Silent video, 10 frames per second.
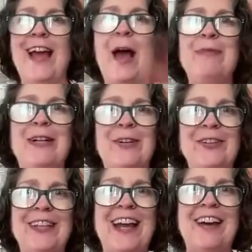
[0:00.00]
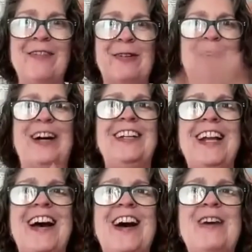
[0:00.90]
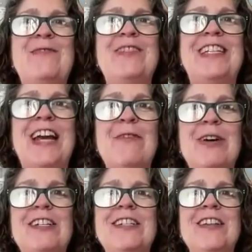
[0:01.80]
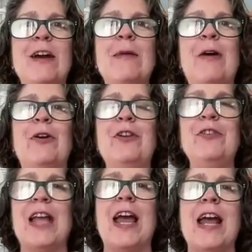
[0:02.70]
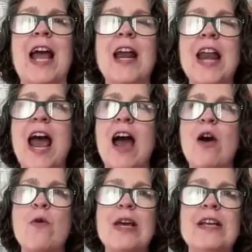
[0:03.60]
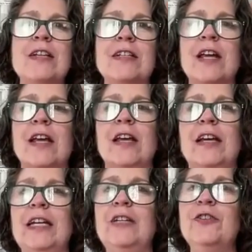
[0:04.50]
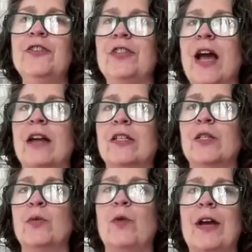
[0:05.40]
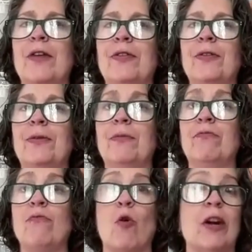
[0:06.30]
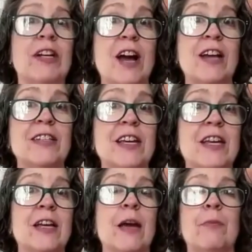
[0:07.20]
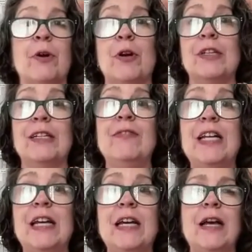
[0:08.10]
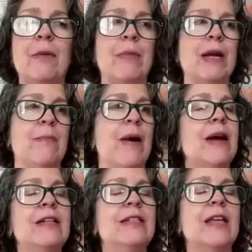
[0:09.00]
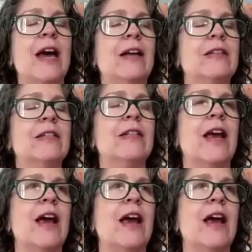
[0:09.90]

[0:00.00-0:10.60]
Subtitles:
Happy Earth Day, everyone. Today I wanted to talk about Earth Day and how it intersects with organizing and productivity and money mindset.